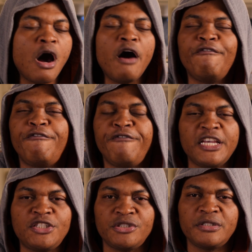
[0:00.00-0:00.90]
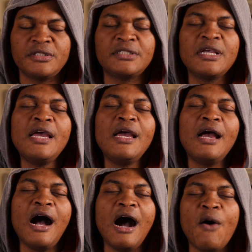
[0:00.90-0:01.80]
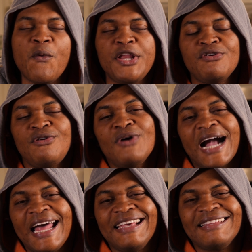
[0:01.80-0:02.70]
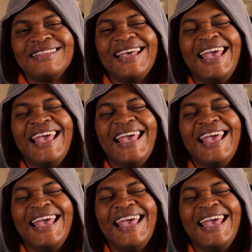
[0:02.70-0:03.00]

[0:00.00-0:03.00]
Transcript: of features. When you look at it,